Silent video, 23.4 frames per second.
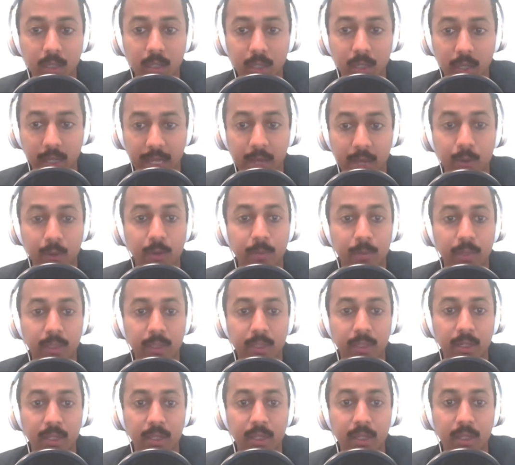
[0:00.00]

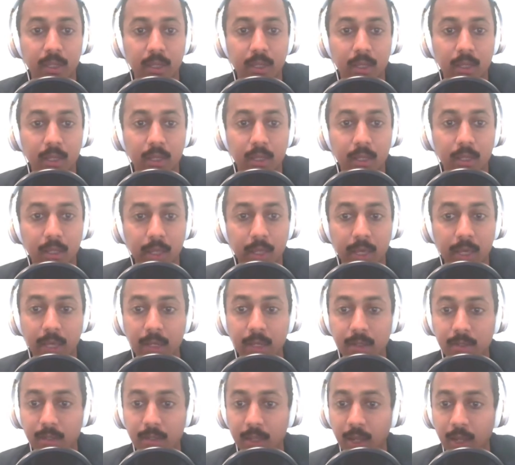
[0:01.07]
accountability
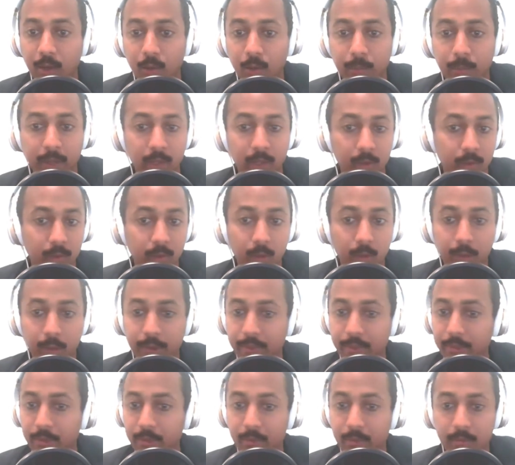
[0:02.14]
and incremental
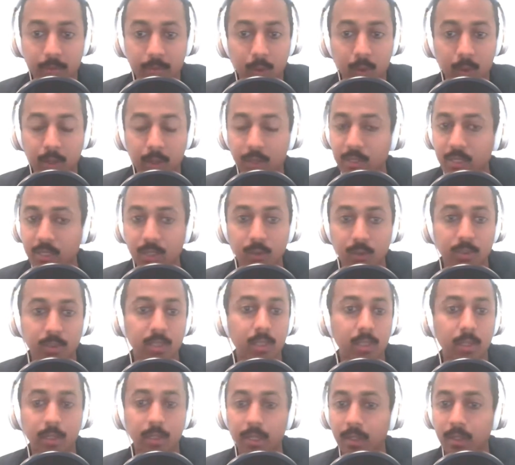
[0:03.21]
growth or continuous
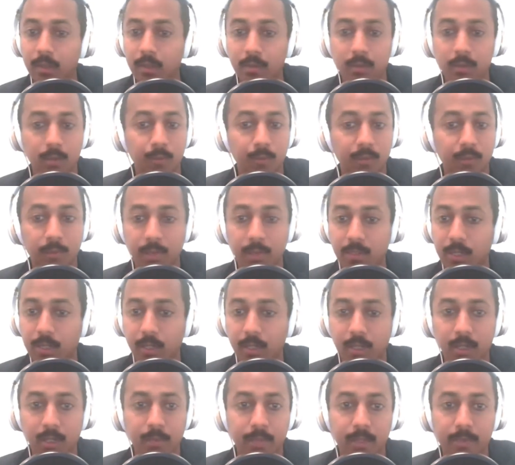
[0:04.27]
learning that we've been
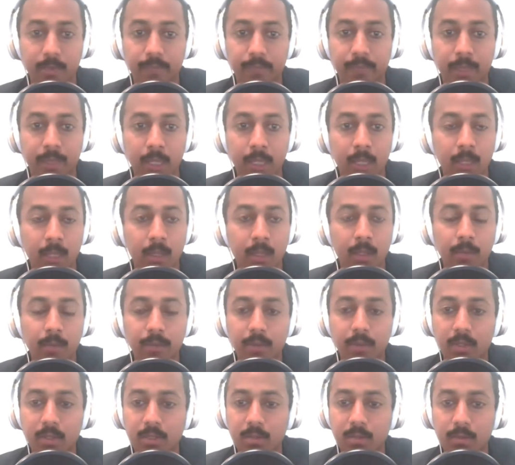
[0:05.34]
talking about
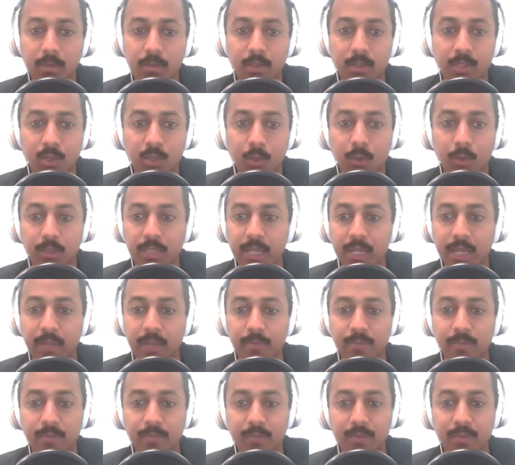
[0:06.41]
this yeah. this whole
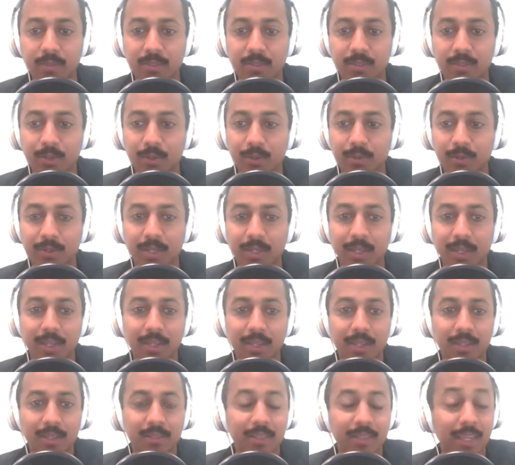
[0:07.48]
time so
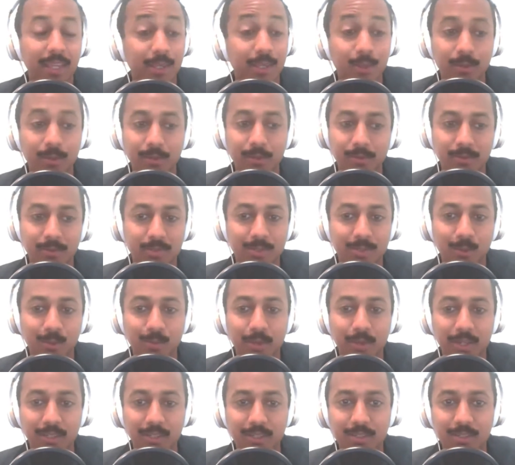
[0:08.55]
thank you so
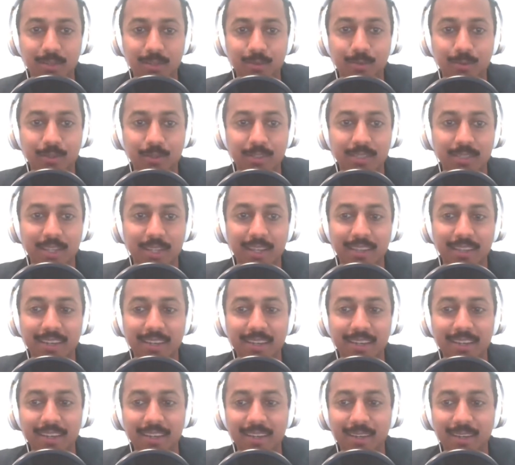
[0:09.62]
much for saying
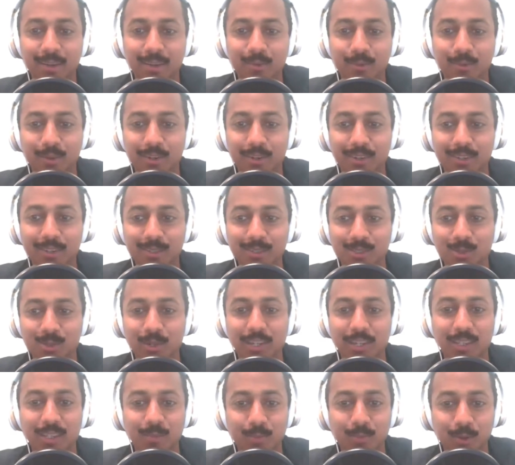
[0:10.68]
that and for
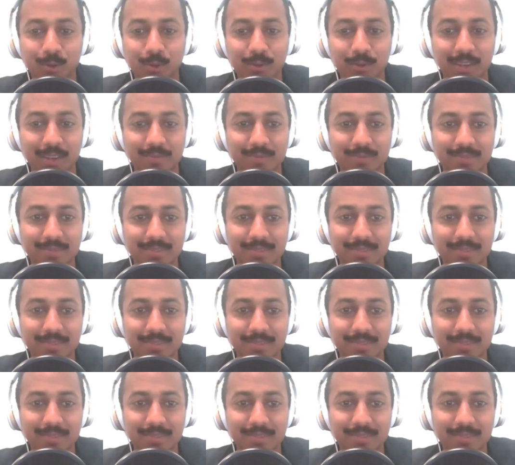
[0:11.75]
joining the program